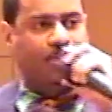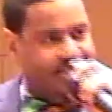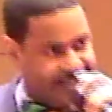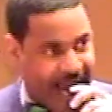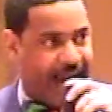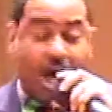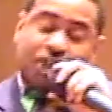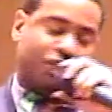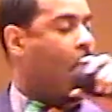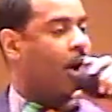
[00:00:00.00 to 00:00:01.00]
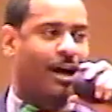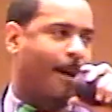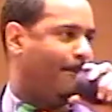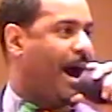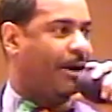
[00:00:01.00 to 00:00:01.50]
dare talk
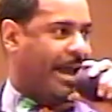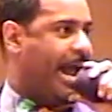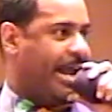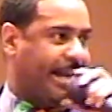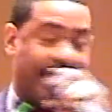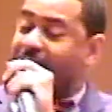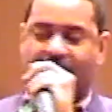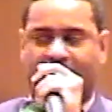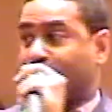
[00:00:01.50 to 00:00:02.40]
about Haiti if